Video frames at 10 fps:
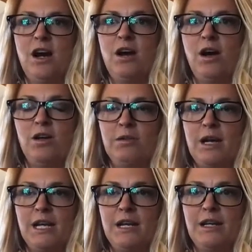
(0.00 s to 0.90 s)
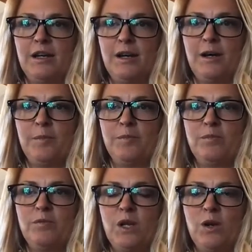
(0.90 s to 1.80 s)
are already,
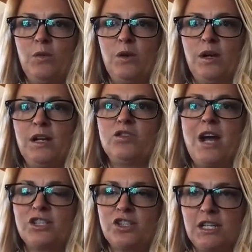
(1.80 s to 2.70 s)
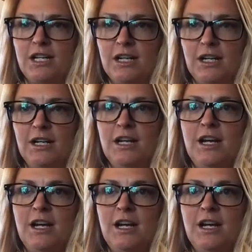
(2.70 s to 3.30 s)
an attraction here?